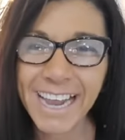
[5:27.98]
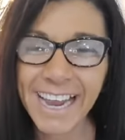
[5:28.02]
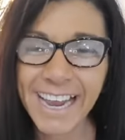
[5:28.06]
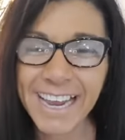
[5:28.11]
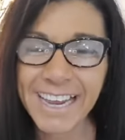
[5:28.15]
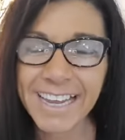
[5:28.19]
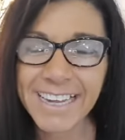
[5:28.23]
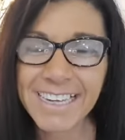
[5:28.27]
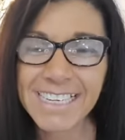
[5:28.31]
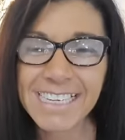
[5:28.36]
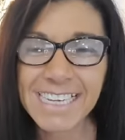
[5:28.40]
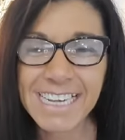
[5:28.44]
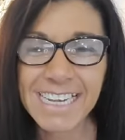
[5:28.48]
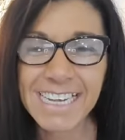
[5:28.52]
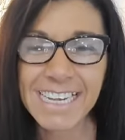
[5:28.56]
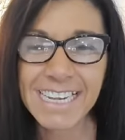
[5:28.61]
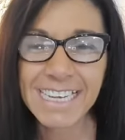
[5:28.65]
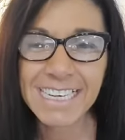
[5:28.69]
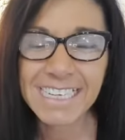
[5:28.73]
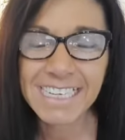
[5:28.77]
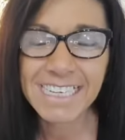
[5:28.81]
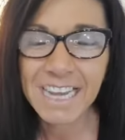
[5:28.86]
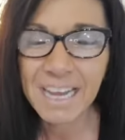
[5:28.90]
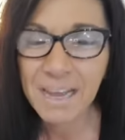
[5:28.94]
And
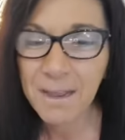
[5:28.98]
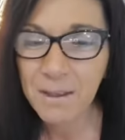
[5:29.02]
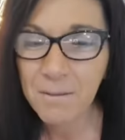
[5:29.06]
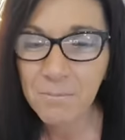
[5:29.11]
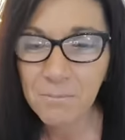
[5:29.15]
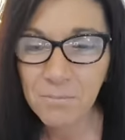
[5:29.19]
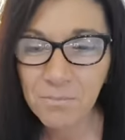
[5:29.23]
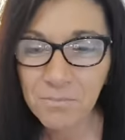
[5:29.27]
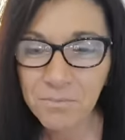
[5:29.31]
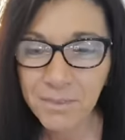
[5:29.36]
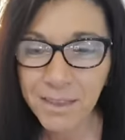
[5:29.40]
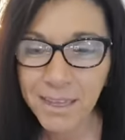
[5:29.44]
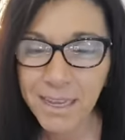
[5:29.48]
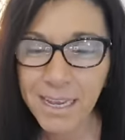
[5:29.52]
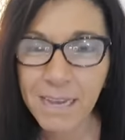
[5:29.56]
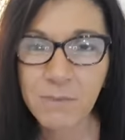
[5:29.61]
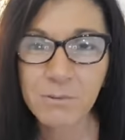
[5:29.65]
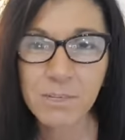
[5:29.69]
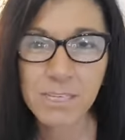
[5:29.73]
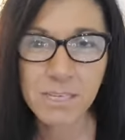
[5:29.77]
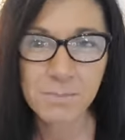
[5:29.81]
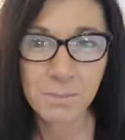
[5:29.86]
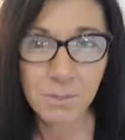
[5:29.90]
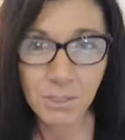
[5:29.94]
it, um,
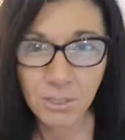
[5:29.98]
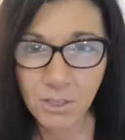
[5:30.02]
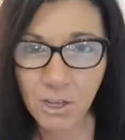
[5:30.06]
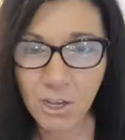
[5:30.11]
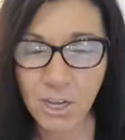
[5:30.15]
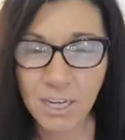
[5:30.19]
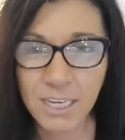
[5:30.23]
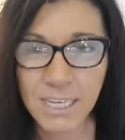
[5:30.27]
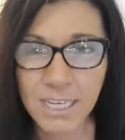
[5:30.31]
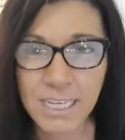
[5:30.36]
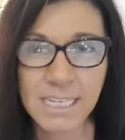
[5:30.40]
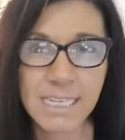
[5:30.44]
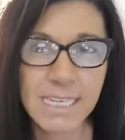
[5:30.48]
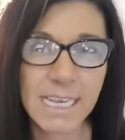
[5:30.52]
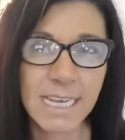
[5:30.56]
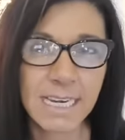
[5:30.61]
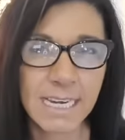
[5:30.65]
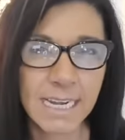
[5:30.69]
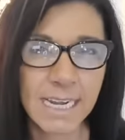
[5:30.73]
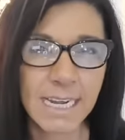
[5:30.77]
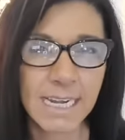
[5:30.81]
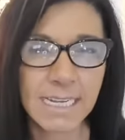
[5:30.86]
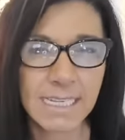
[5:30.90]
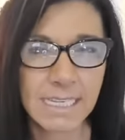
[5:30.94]
it was Pilates
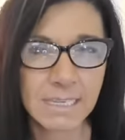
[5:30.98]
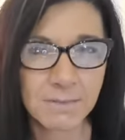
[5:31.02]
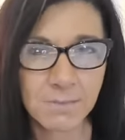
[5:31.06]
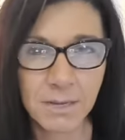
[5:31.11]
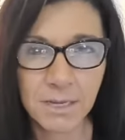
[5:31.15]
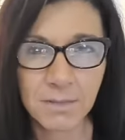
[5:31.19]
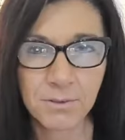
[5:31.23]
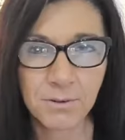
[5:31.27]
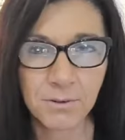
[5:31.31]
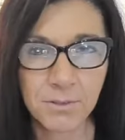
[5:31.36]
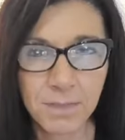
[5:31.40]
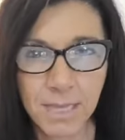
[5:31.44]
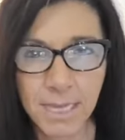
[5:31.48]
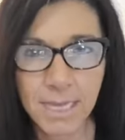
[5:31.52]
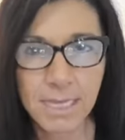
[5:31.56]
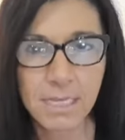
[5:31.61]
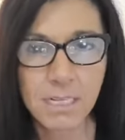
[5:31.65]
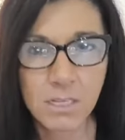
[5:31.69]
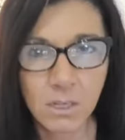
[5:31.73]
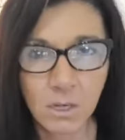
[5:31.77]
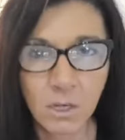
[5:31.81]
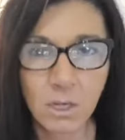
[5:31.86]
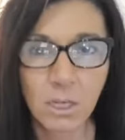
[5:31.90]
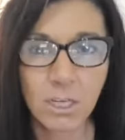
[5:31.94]
and it had some other
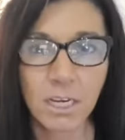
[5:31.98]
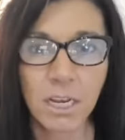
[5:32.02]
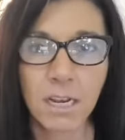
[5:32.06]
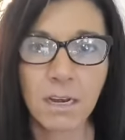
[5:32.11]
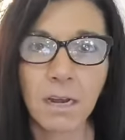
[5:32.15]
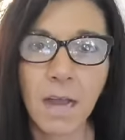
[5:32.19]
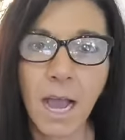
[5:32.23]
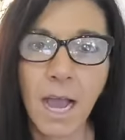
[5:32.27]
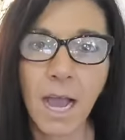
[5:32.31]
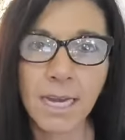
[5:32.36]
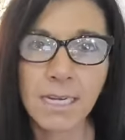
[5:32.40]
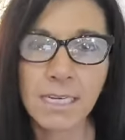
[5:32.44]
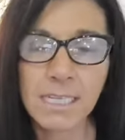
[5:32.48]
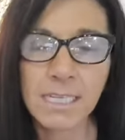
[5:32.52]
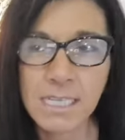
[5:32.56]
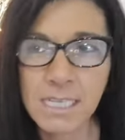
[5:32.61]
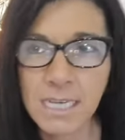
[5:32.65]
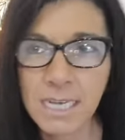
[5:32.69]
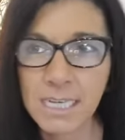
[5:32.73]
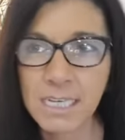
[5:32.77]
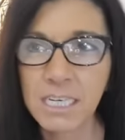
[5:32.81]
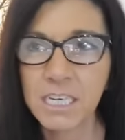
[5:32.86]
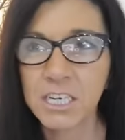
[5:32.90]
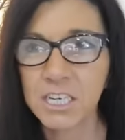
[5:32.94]
things on it. I
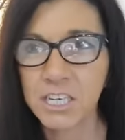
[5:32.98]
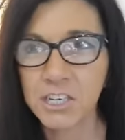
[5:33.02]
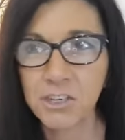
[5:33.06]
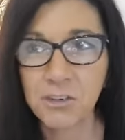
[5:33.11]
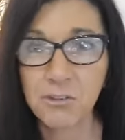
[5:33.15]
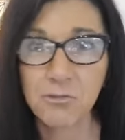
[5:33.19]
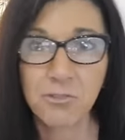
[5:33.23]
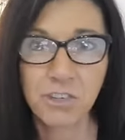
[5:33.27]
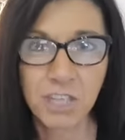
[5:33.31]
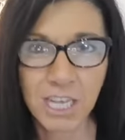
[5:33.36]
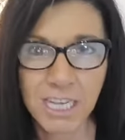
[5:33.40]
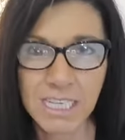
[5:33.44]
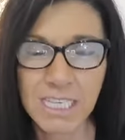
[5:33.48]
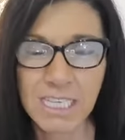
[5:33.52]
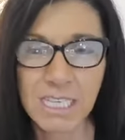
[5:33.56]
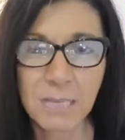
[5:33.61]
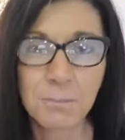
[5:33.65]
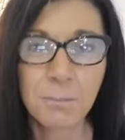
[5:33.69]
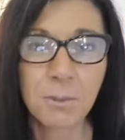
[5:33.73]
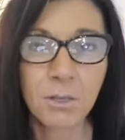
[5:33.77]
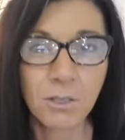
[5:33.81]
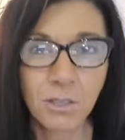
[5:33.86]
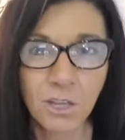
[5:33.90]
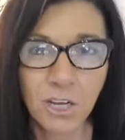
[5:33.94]
decided to do just
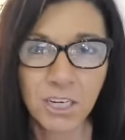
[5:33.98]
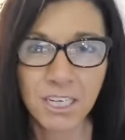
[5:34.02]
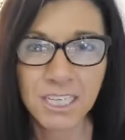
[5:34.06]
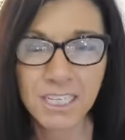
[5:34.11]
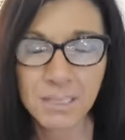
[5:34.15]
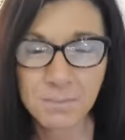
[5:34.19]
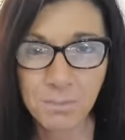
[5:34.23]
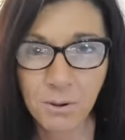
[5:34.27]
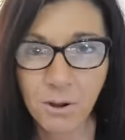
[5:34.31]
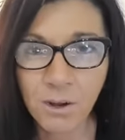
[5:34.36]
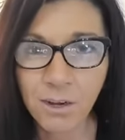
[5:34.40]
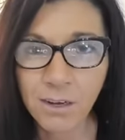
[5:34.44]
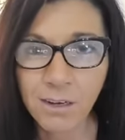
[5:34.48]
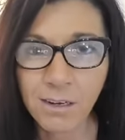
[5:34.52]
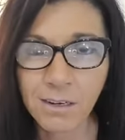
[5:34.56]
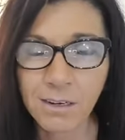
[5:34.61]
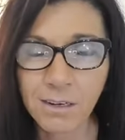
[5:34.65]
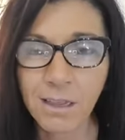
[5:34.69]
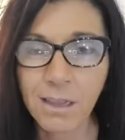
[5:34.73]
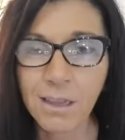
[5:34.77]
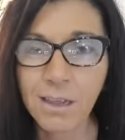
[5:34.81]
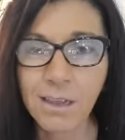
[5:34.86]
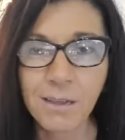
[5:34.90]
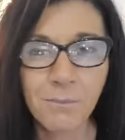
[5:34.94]
the Pilates
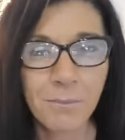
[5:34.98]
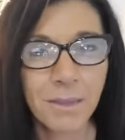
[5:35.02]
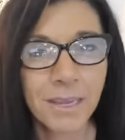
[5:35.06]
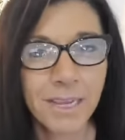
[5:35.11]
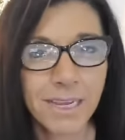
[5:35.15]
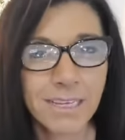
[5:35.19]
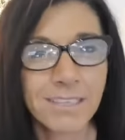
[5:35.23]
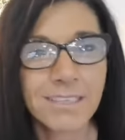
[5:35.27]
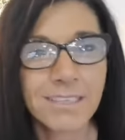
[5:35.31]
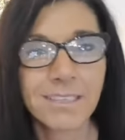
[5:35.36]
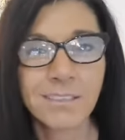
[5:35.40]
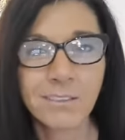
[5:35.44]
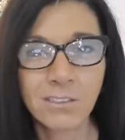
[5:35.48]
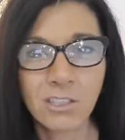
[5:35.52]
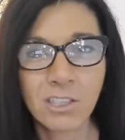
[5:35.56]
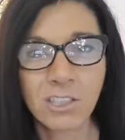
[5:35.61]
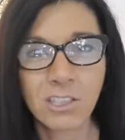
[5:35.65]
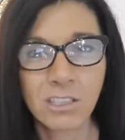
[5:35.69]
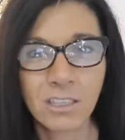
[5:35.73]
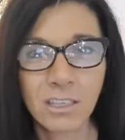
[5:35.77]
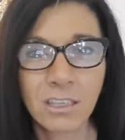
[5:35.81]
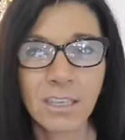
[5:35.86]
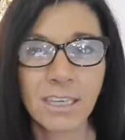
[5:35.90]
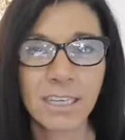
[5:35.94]
part because it
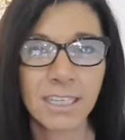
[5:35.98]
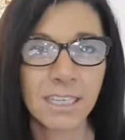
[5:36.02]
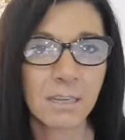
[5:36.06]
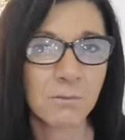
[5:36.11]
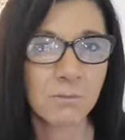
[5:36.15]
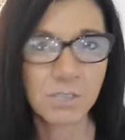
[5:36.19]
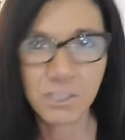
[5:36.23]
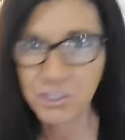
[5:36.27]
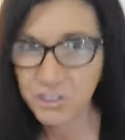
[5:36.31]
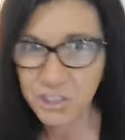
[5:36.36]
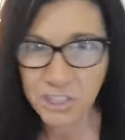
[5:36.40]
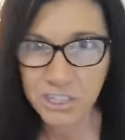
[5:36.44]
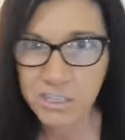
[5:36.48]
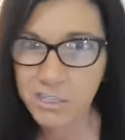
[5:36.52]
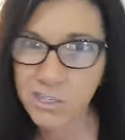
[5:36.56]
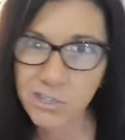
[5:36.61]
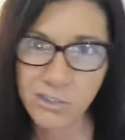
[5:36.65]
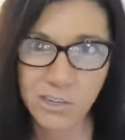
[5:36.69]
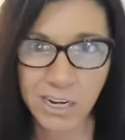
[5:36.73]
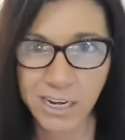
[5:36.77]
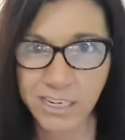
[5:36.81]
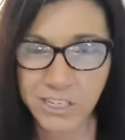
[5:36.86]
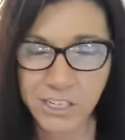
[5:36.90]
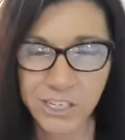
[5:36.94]
looked like it was just
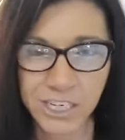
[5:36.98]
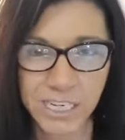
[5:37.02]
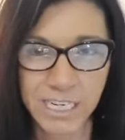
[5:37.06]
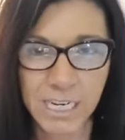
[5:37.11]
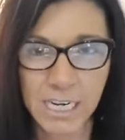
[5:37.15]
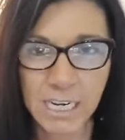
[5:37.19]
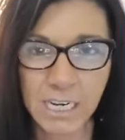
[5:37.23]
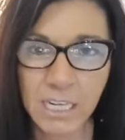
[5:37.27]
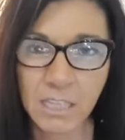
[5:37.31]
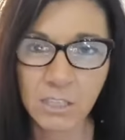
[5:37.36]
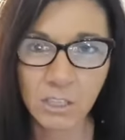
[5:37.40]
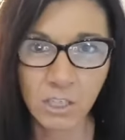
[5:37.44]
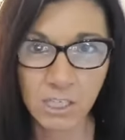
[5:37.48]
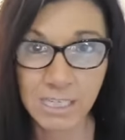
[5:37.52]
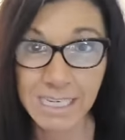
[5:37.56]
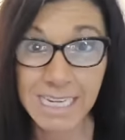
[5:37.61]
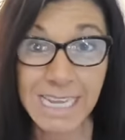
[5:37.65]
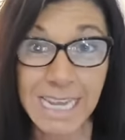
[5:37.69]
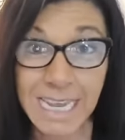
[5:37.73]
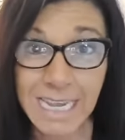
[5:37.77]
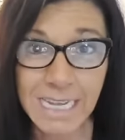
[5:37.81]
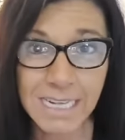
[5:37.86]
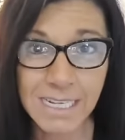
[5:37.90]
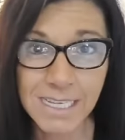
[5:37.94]
stretching and it
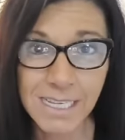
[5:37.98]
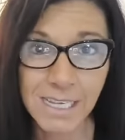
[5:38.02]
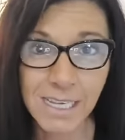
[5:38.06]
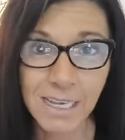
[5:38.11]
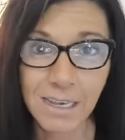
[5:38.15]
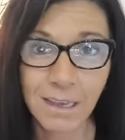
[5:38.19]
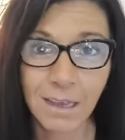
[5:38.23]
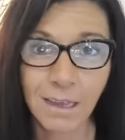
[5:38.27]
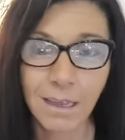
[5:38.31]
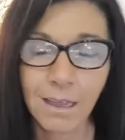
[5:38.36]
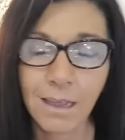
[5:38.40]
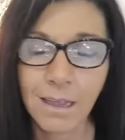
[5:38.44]
looked easy.